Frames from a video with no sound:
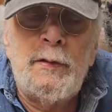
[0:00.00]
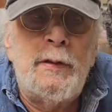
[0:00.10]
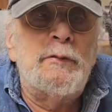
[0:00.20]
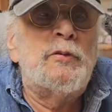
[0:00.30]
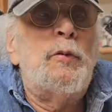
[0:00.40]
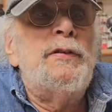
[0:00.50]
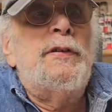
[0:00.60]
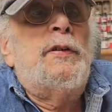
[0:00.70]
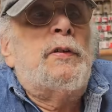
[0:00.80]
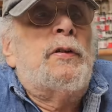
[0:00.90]
There was one
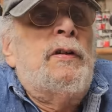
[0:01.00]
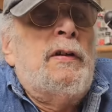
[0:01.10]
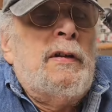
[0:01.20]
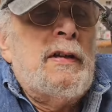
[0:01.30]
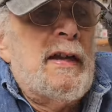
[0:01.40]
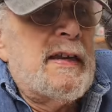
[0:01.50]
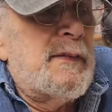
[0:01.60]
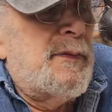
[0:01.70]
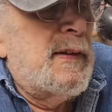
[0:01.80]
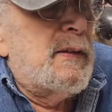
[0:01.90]
dealer I can
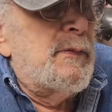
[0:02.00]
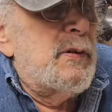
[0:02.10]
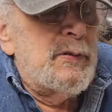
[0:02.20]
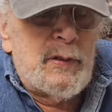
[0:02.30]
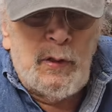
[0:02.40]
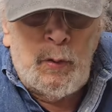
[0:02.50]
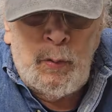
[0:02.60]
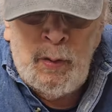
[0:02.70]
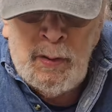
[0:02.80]
think of years ago